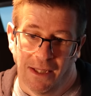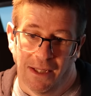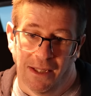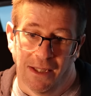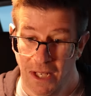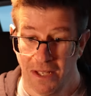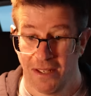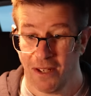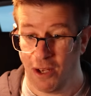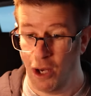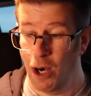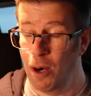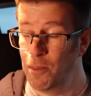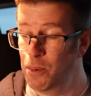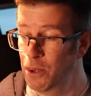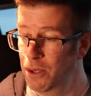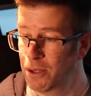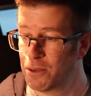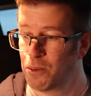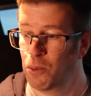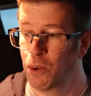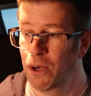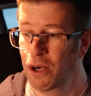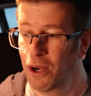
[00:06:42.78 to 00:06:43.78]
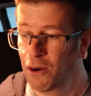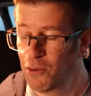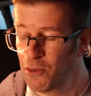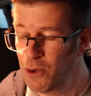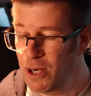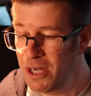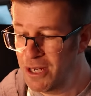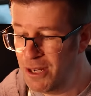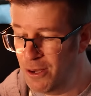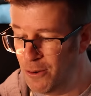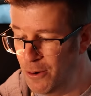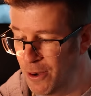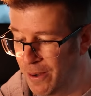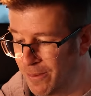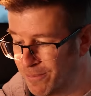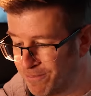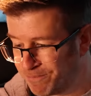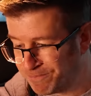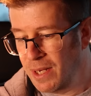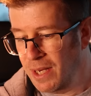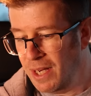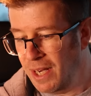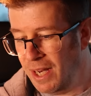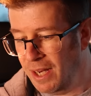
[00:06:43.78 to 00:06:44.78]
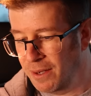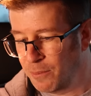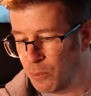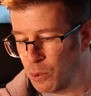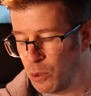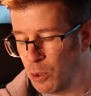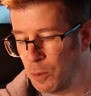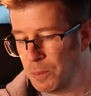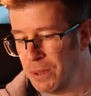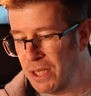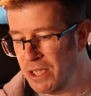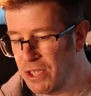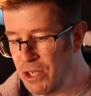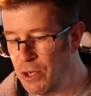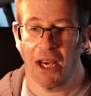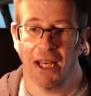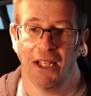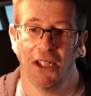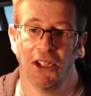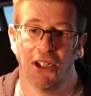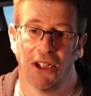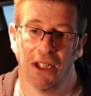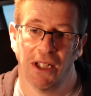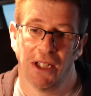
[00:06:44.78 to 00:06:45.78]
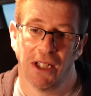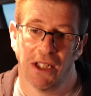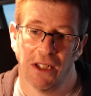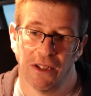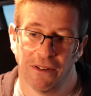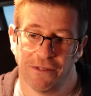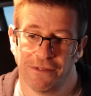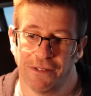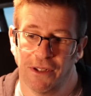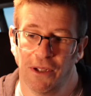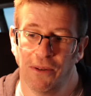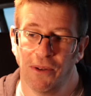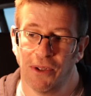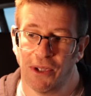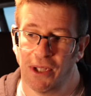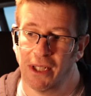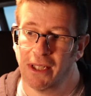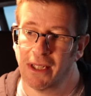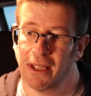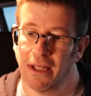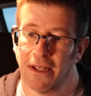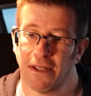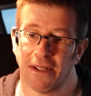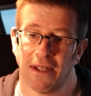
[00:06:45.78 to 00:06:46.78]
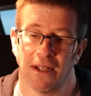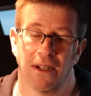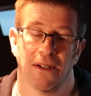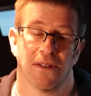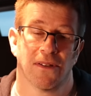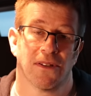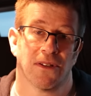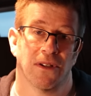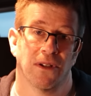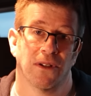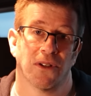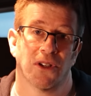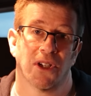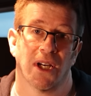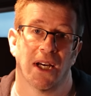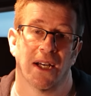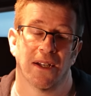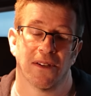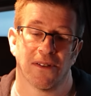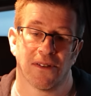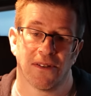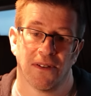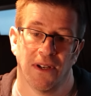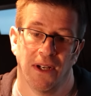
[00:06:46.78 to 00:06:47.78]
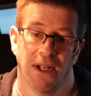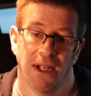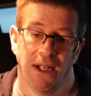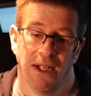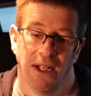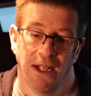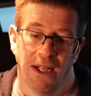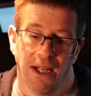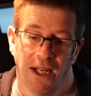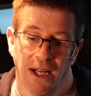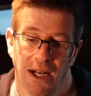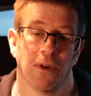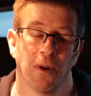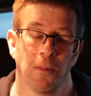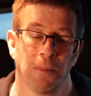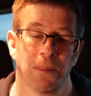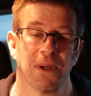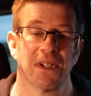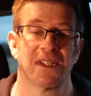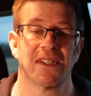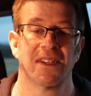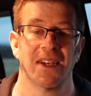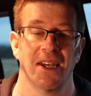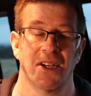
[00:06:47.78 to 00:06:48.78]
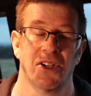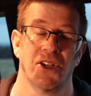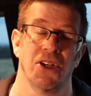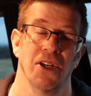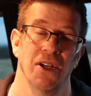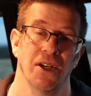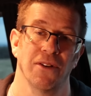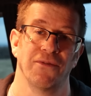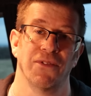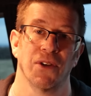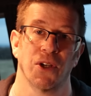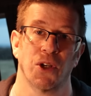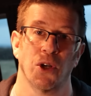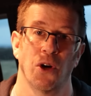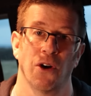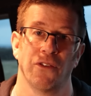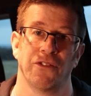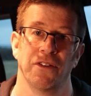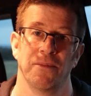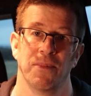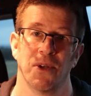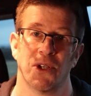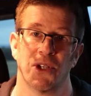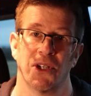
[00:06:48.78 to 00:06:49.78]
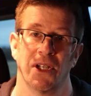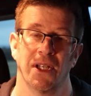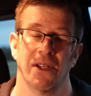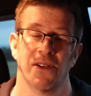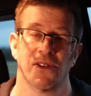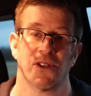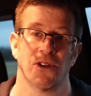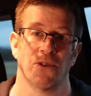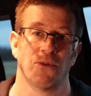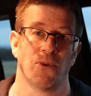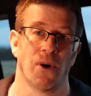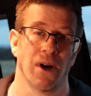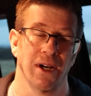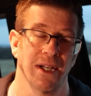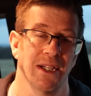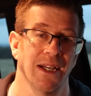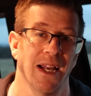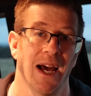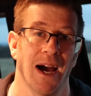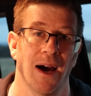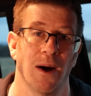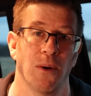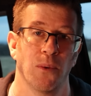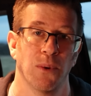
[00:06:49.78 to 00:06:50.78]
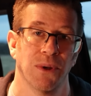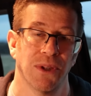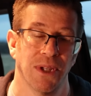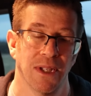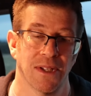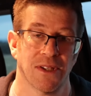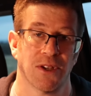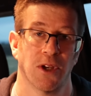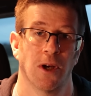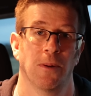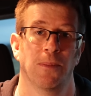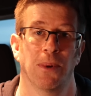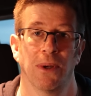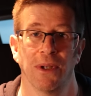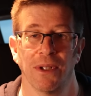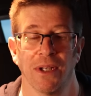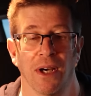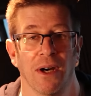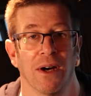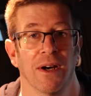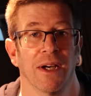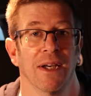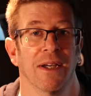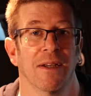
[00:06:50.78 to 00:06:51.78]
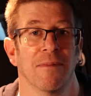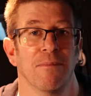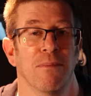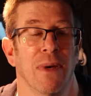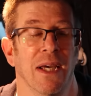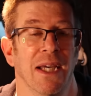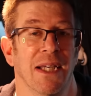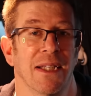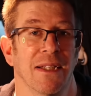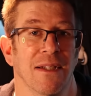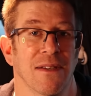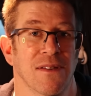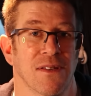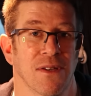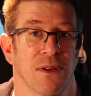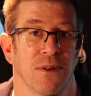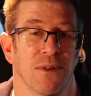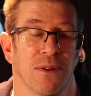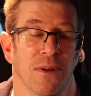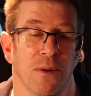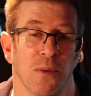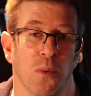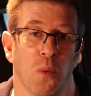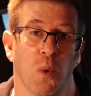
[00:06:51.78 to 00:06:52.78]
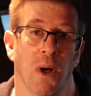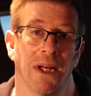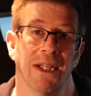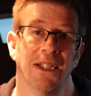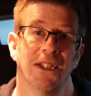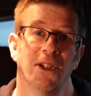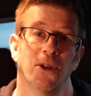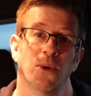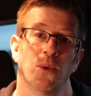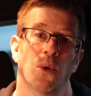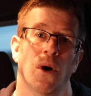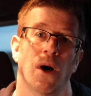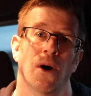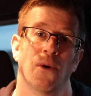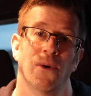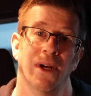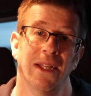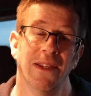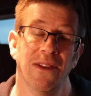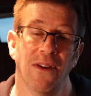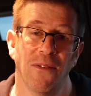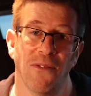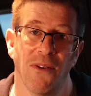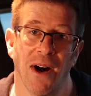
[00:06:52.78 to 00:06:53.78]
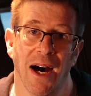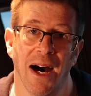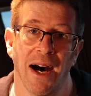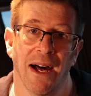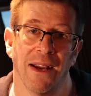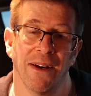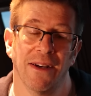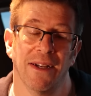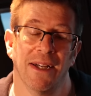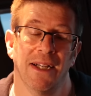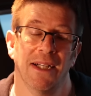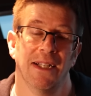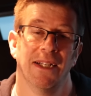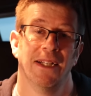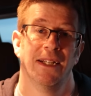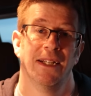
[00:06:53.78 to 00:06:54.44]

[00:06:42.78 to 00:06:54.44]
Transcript: this cupboard when I redo it. I will be changing a few things, such as the position of the coffee machine. So right now with this cupboard, I had made it so that when you are in the van,